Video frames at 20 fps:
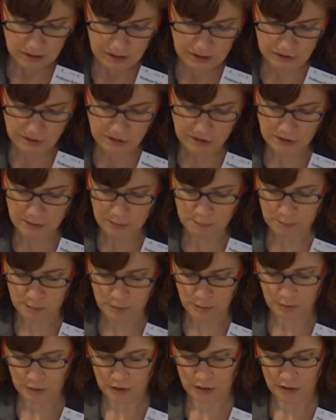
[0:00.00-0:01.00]
It is
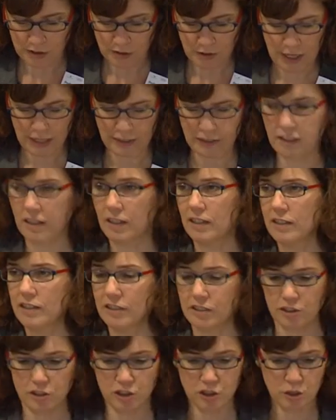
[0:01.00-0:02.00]
important to
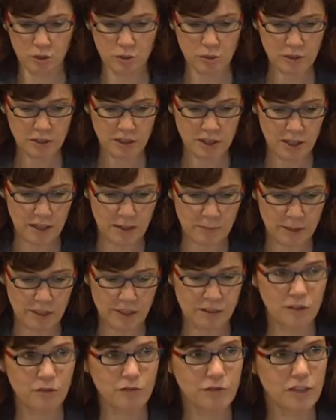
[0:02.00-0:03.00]
analyze the
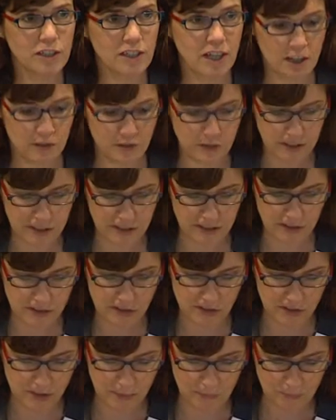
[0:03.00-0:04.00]
shortcomings of the current
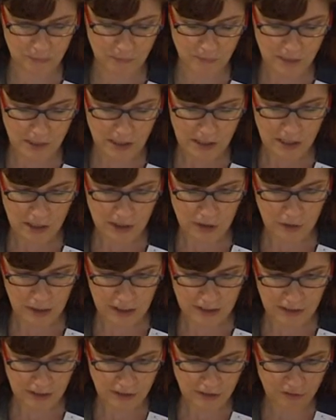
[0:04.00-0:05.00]
system, to
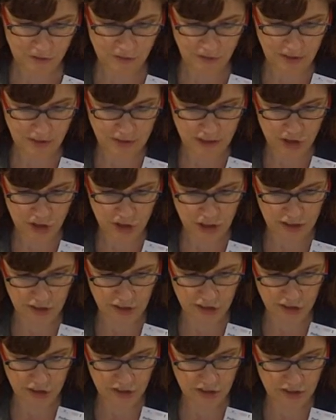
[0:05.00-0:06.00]
identify the
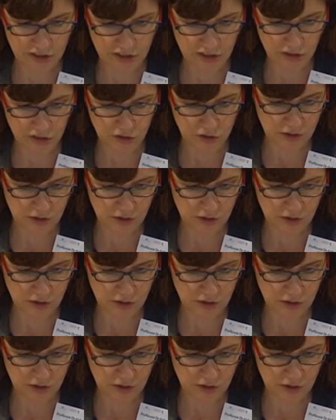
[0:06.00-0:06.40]
challenges and to